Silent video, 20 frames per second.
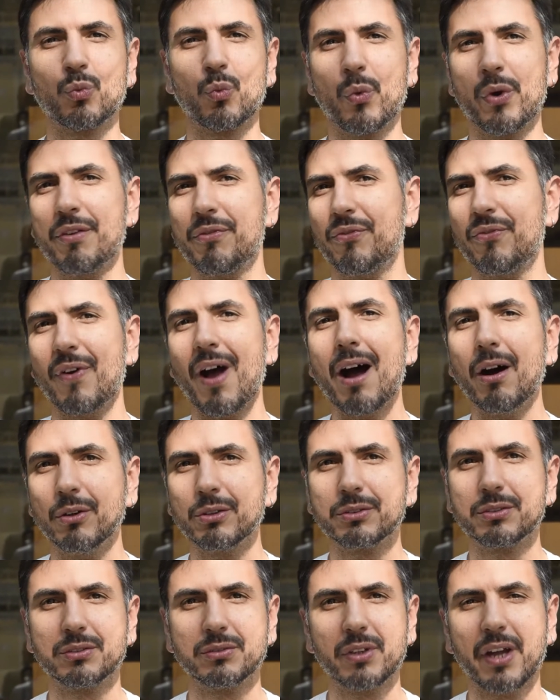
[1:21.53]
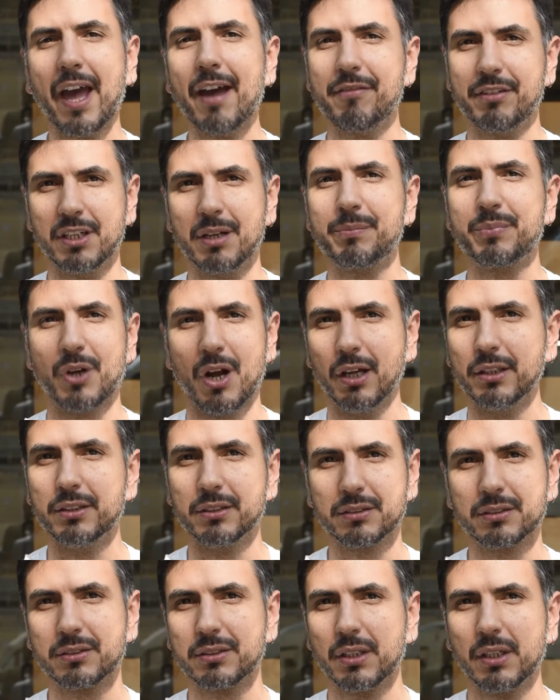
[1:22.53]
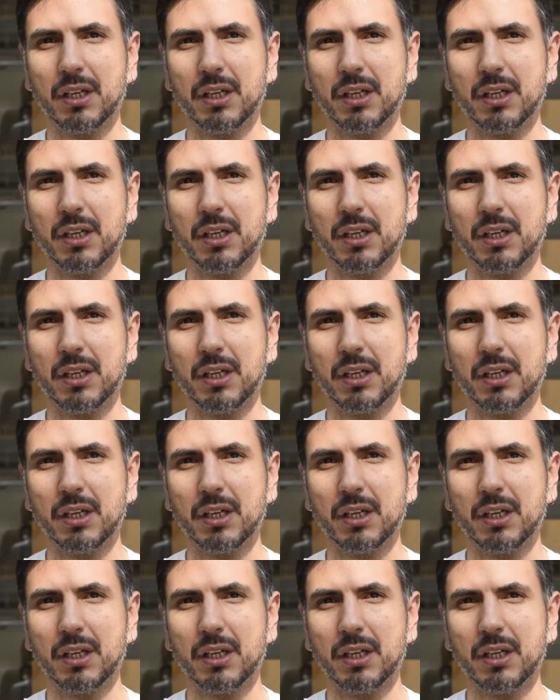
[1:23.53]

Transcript: without having a product.